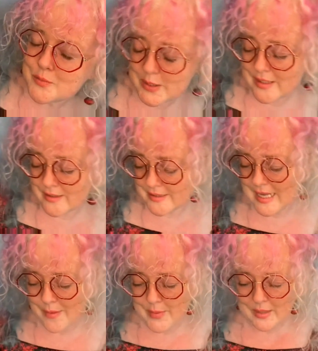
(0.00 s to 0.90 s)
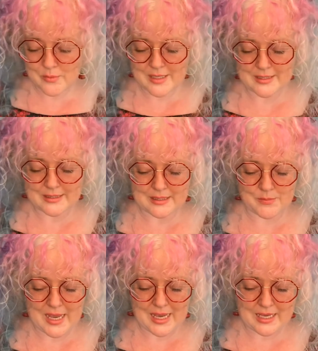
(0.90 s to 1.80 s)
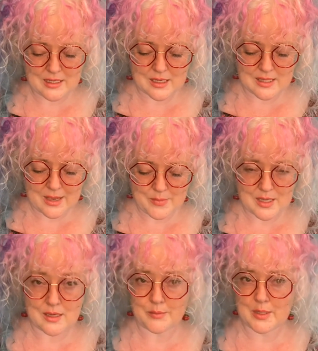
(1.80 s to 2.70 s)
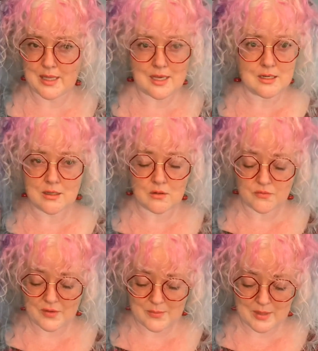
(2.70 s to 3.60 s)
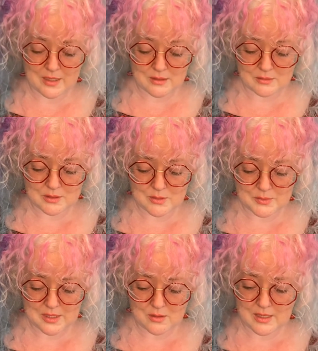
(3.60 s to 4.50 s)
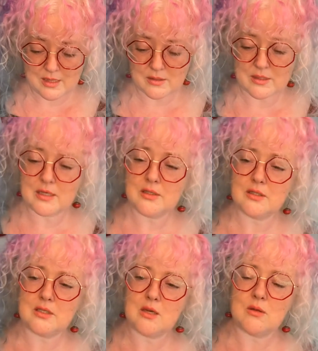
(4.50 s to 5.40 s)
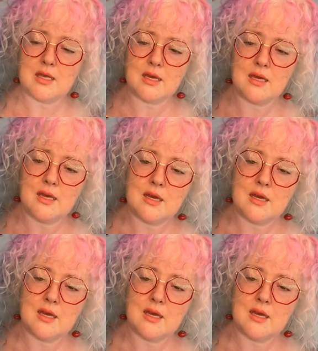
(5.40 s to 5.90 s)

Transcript: but it is not big wrist, and my hand not that big, but that not gonna fit me. You see what I'm saying? Okay, then there's this cute thing